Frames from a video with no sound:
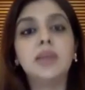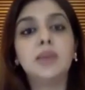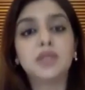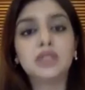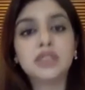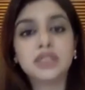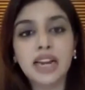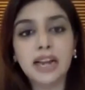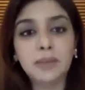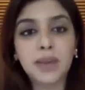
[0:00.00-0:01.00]
procedures
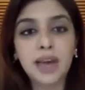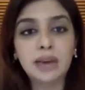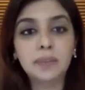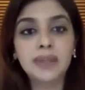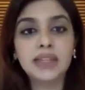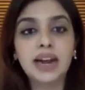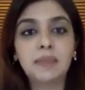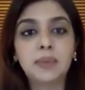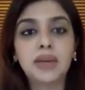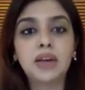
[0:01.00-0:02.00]
like PRP
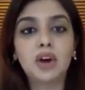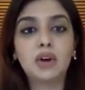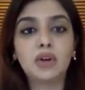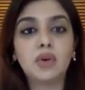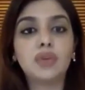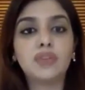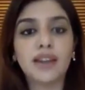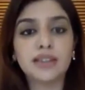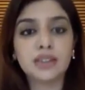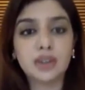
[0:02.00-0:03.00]
therapy or growth
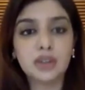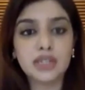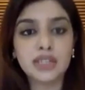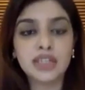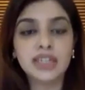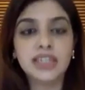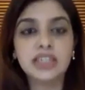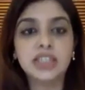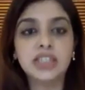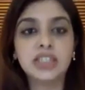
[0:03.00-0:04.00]
factor concentrate
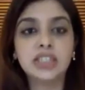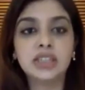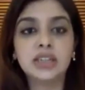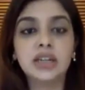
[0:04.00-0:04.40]
injection.